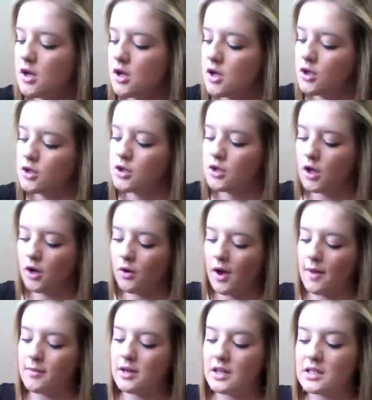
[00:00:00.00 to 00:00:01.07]
So I'm going to
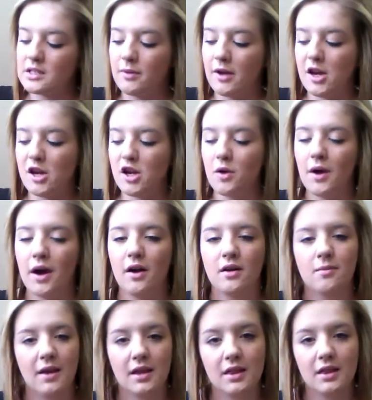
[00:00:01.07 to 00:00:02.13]
explain to you how to make
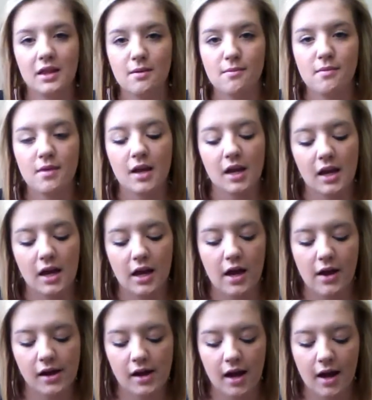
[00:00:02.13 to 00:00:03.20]
them, and
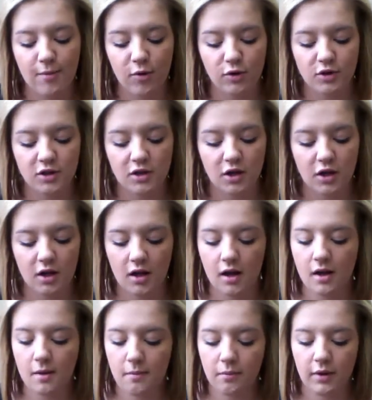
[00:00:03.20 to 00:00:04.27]
I'm also going to
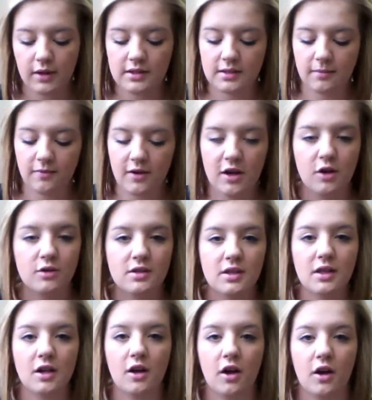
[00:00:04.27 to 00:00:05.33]
put some videos in there
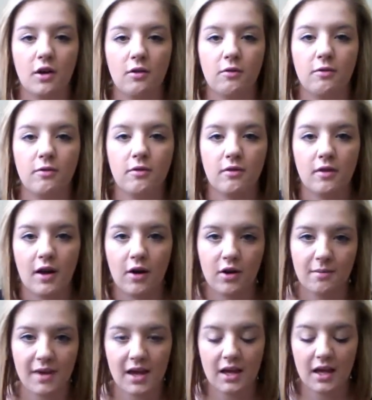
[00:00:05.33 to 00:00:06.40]
of how to make
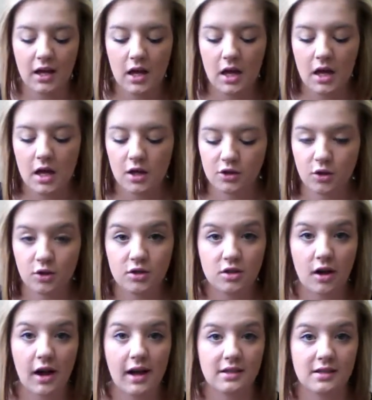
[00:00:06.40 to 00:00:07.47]
it, so it's not as
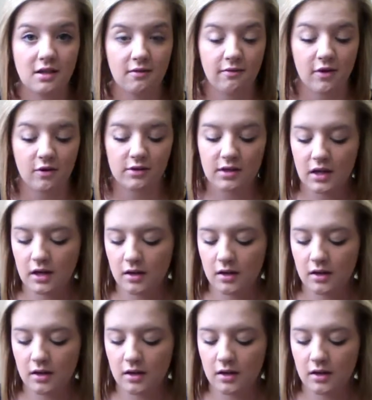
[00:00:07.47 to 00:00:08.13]
confusing.